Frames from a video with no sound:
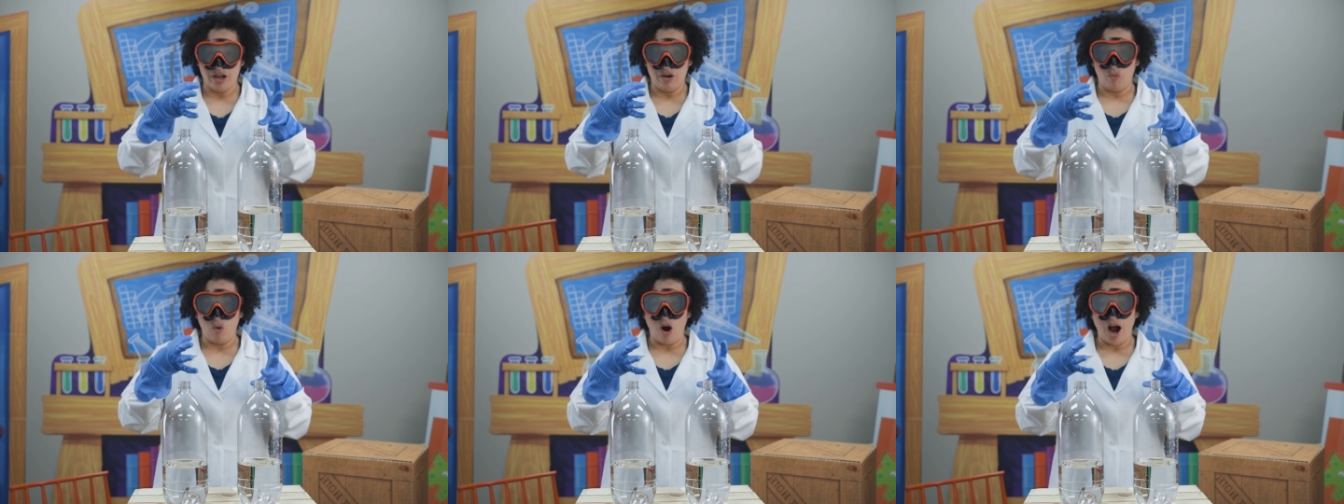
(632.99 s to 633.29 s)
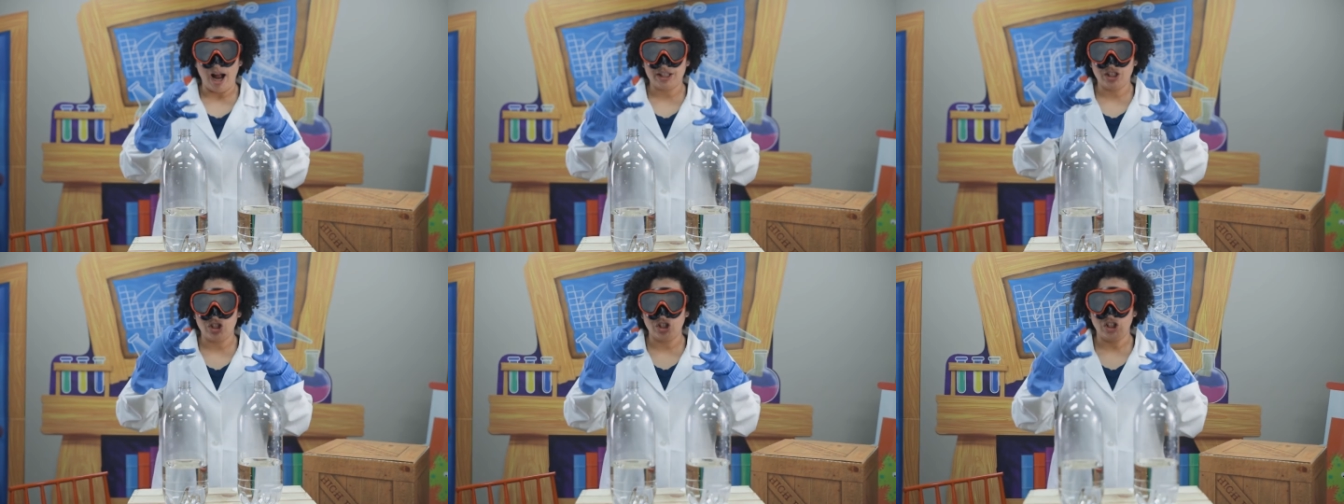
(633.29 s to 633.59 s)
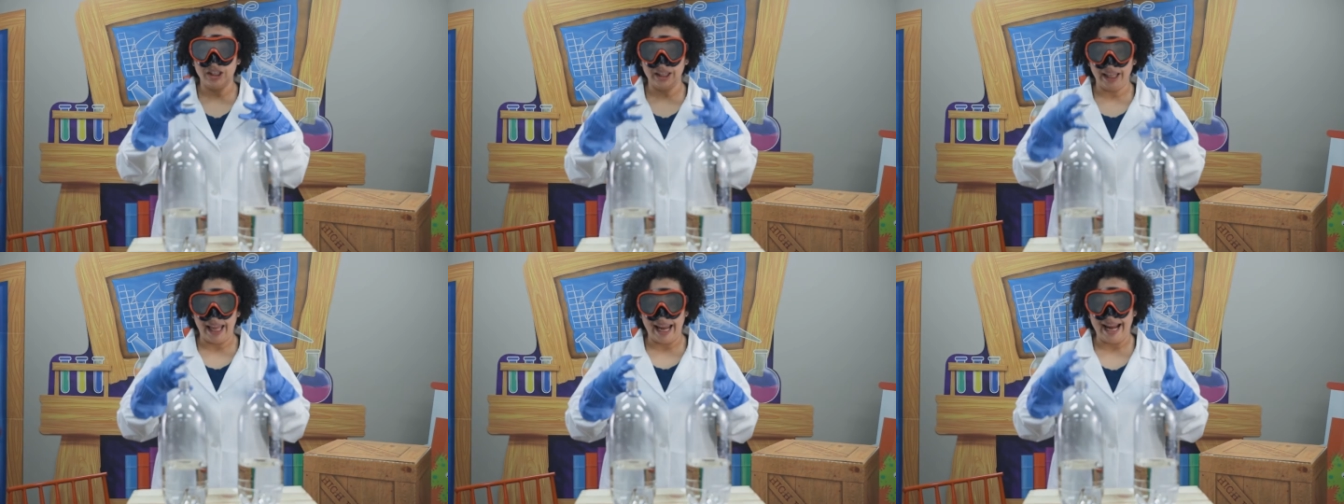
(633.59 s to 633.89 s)
Watch
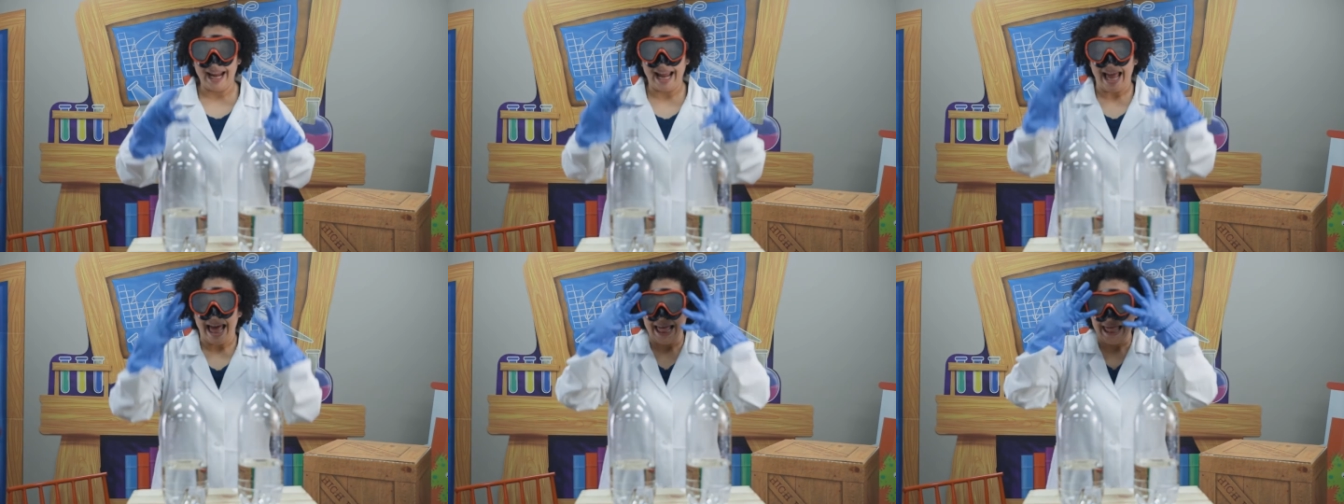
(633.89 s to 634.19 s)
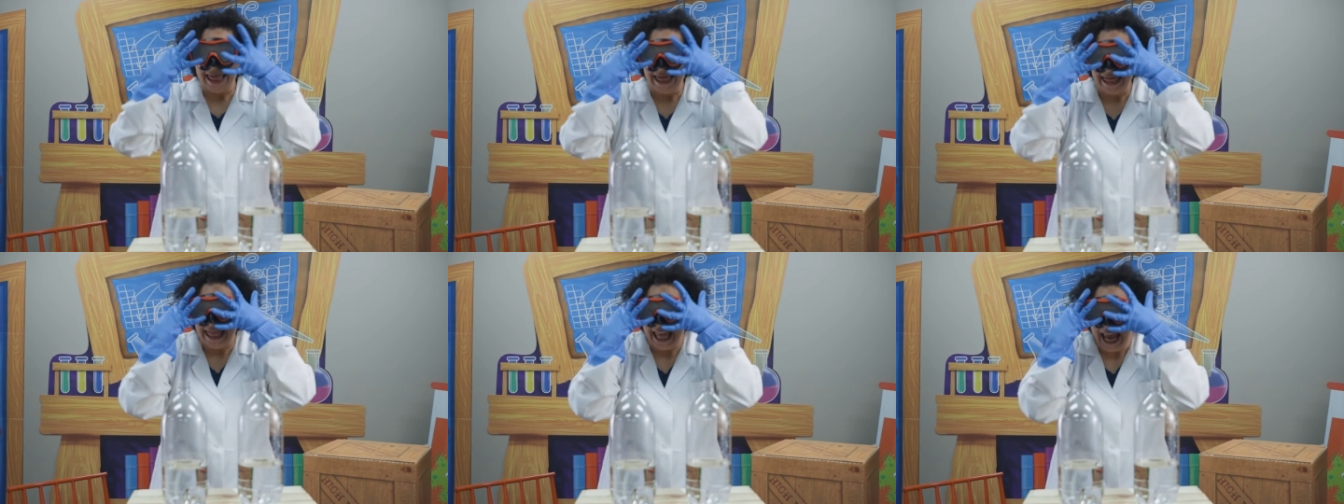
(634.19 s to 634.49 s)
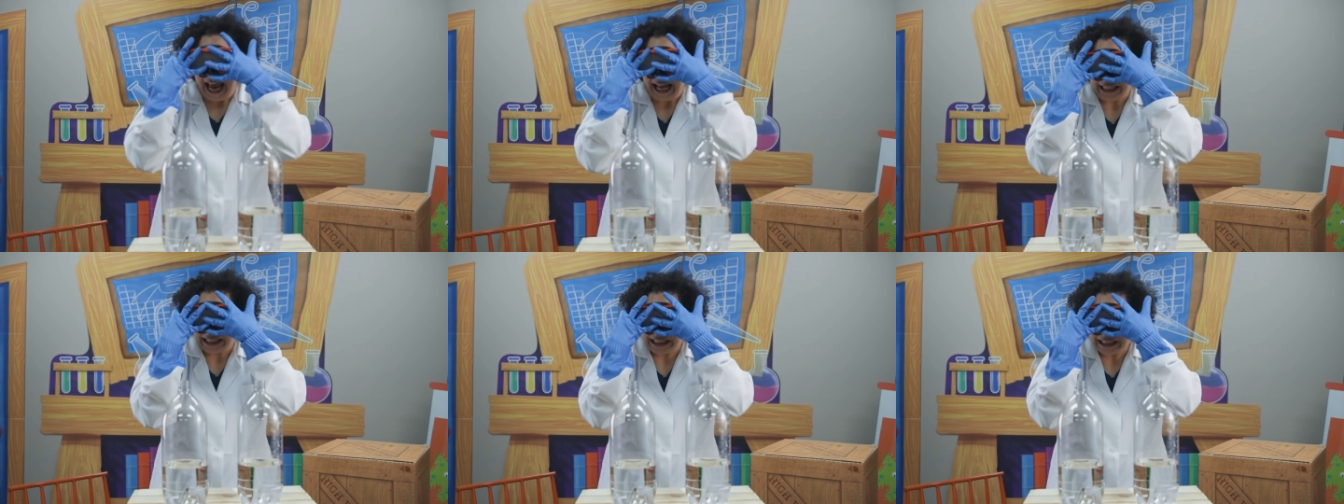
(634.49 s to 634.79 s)
like
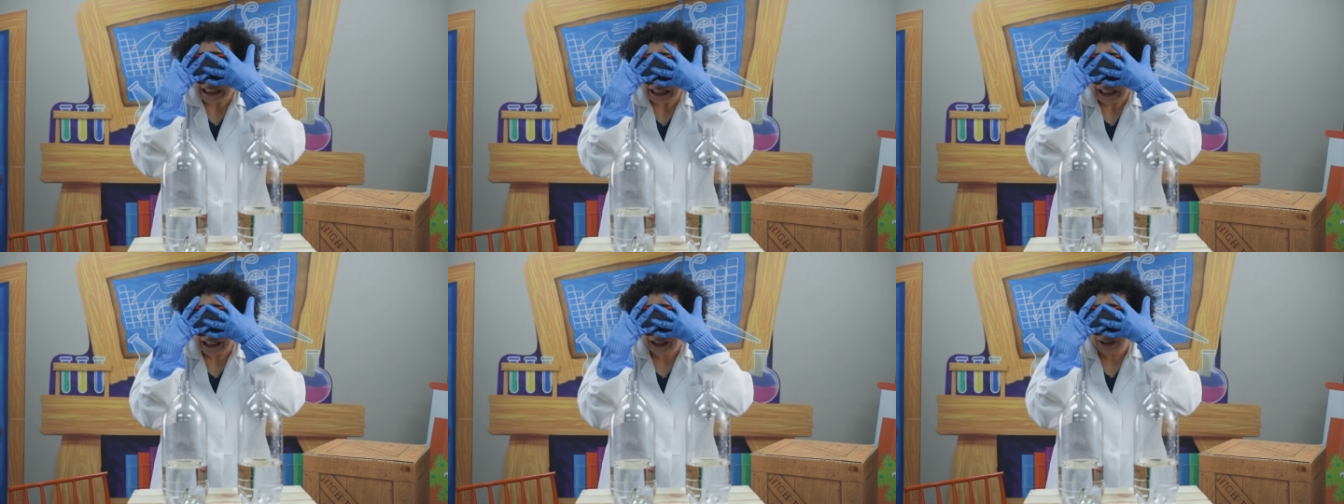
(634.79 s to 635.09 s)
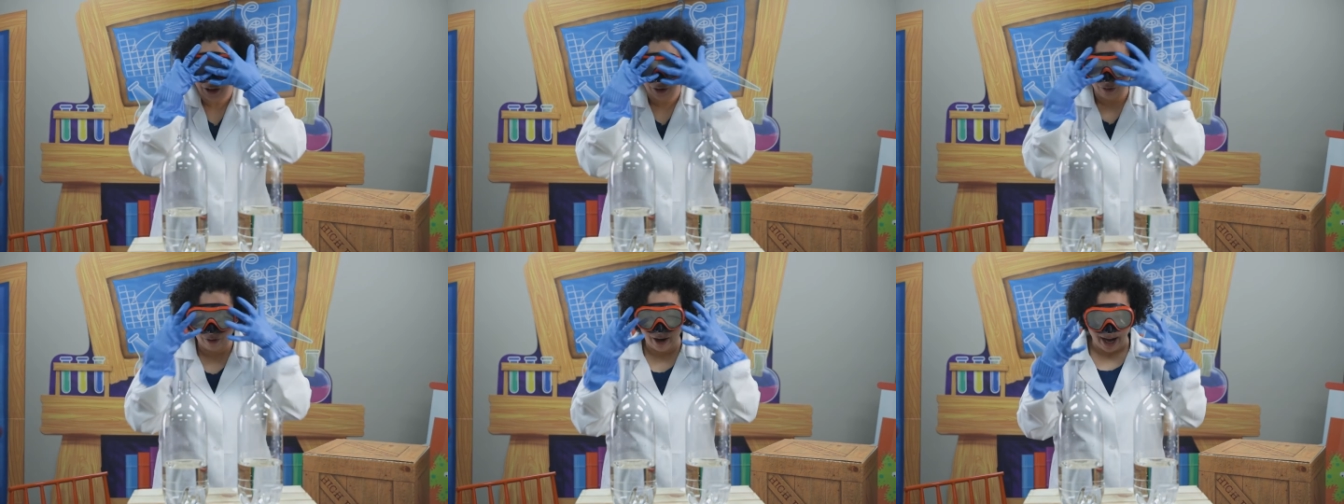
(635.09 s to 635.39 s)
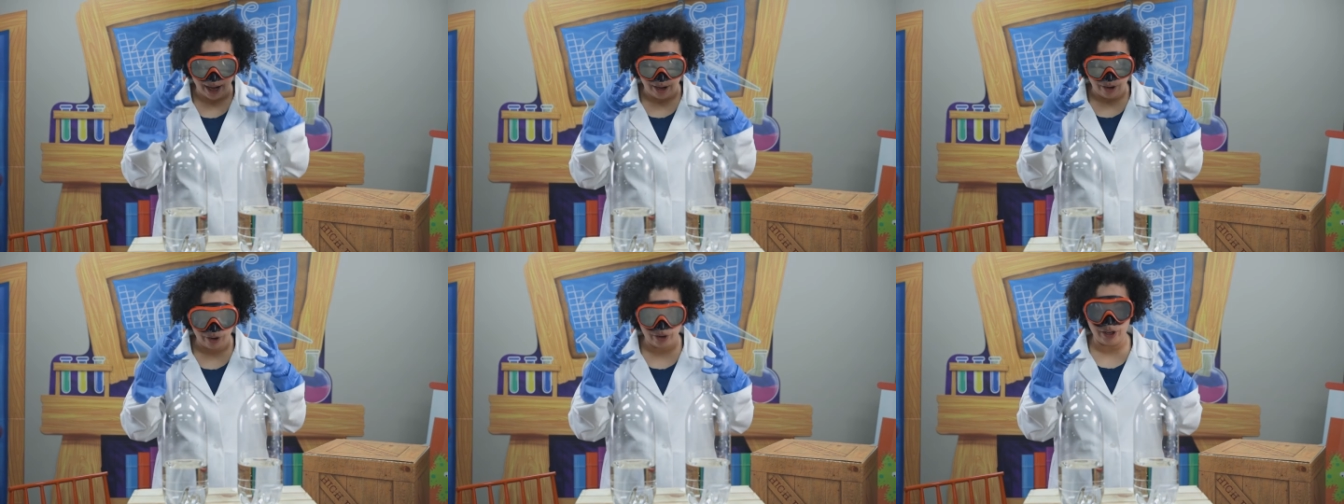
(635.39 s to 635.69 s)
this. All right, are